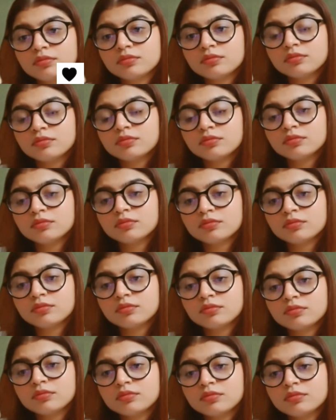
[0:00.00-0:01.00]

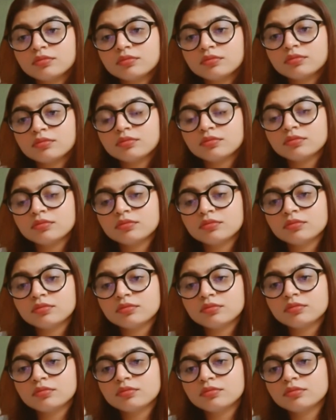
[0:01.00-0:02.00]

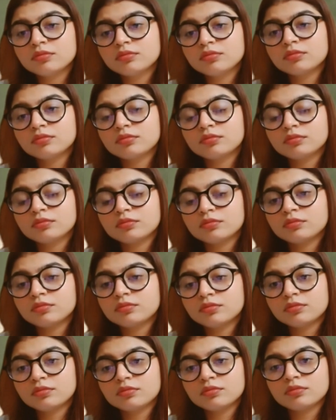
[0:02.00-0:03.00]

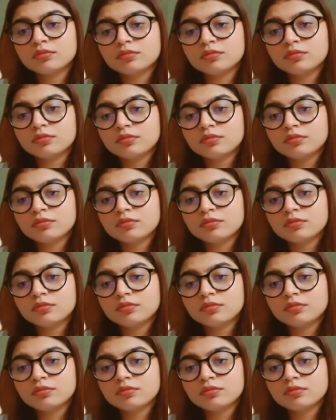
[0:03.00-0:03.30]
Nothing is said.